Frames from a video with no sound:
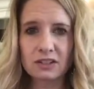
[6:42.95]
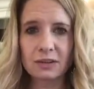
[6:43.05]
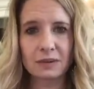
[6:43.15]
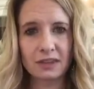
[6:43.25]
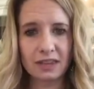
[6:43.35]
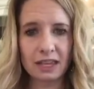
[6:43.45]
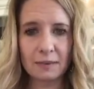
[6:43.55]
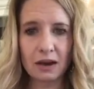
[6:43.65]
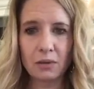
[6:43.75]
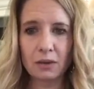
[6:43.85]
So I'm going to think
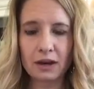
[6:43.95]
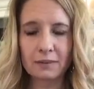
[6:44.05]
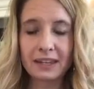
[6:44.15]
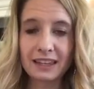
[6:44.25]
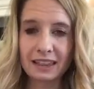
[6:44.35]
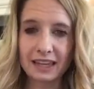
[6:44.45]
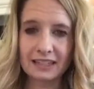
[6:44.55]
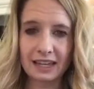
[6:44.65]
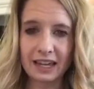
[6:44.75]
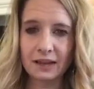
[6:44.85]
about what I'm eating
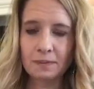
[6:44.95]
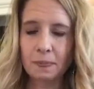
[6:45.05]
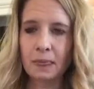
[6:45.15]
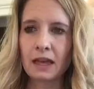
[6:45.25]
that day.